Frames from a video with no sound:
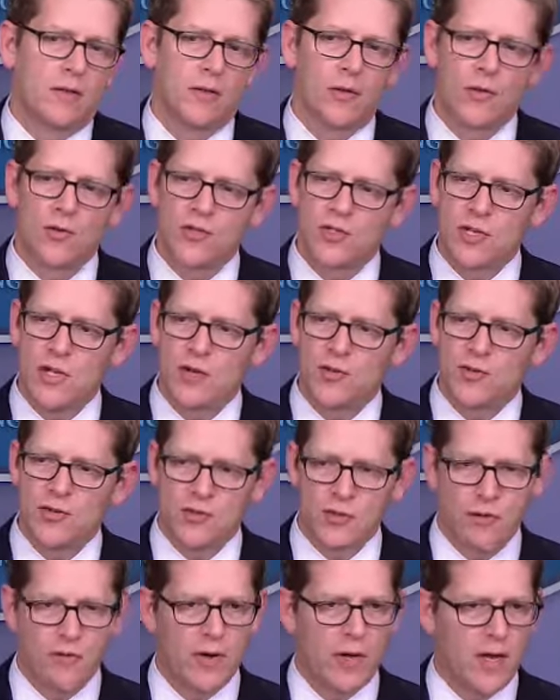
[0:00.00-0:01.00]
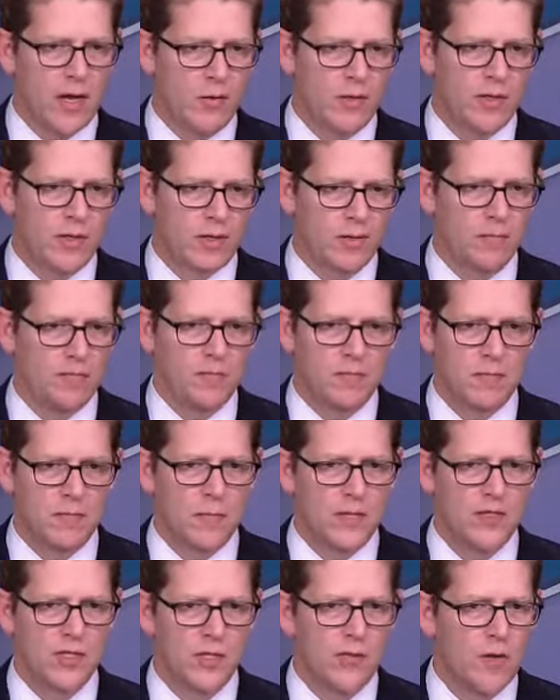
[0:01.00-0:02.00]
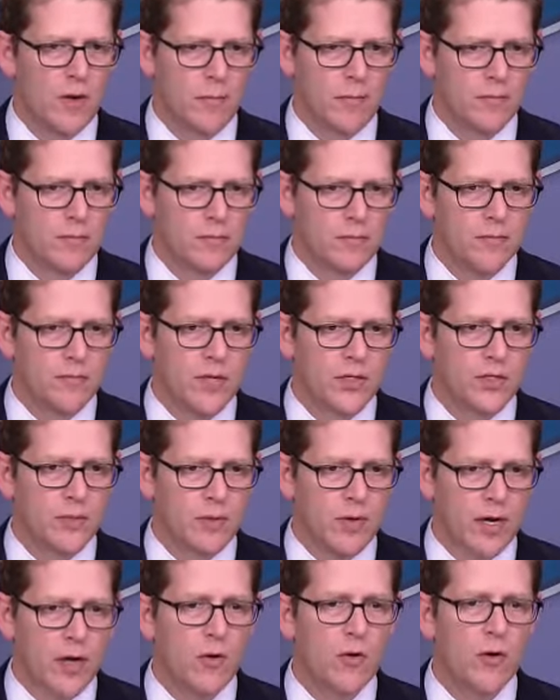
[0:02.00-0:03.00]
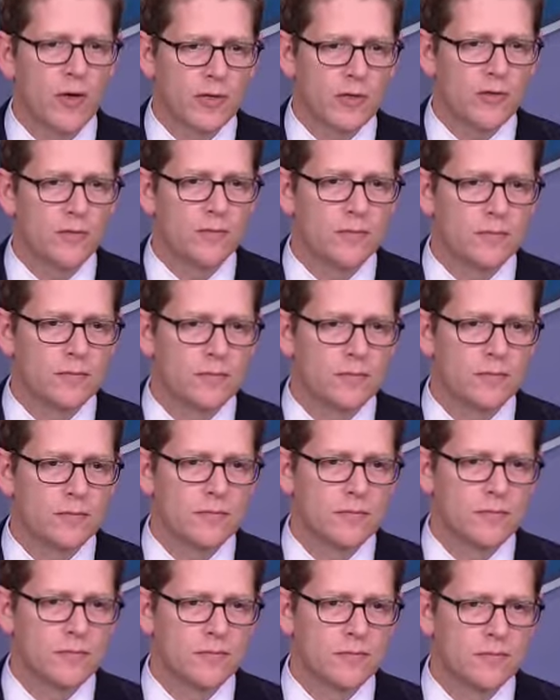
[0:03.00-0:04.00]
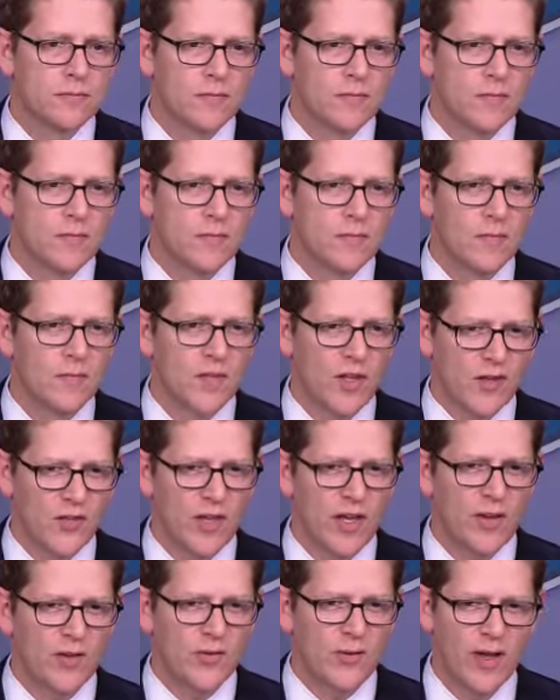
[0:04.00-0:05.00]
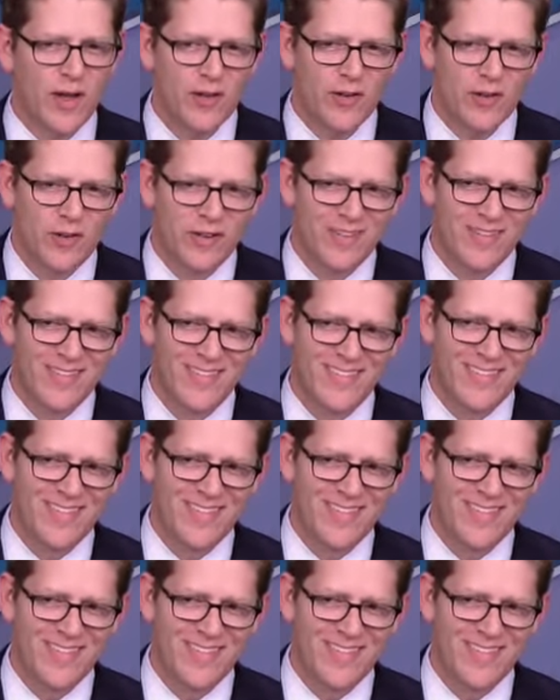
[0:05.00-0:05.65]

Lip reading: negotiations over how we achieve our budget priorities. Is that satisfactory?